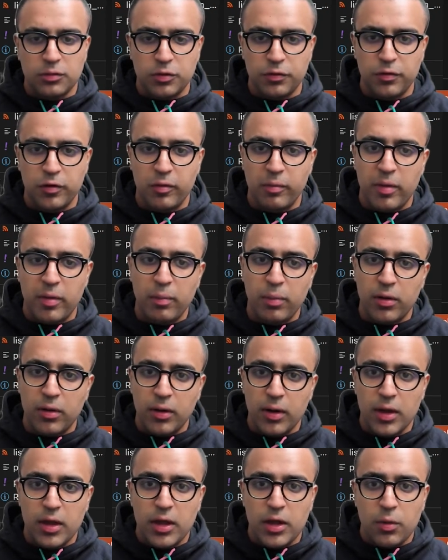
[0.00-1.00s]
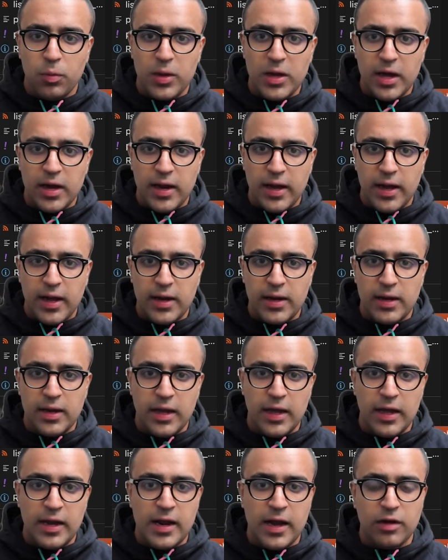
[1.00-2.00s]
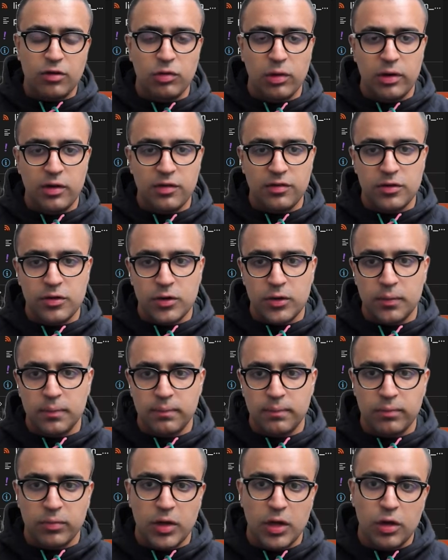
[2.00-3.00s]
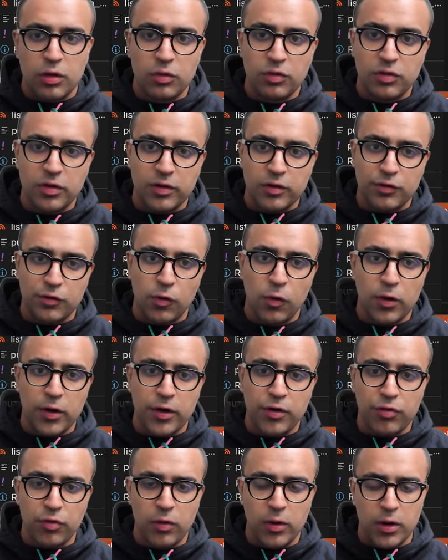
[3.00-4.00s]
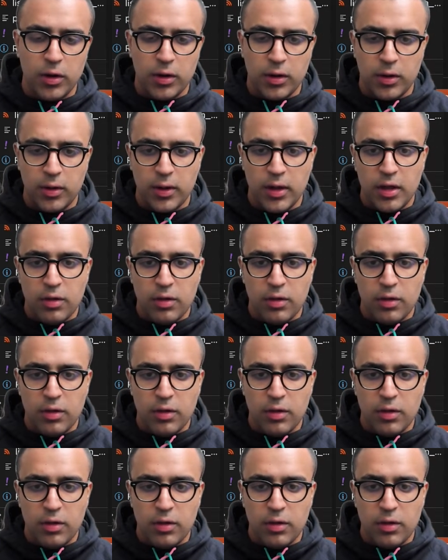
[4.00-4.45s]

So if you remember, we had added an actual listener using the scroll controller,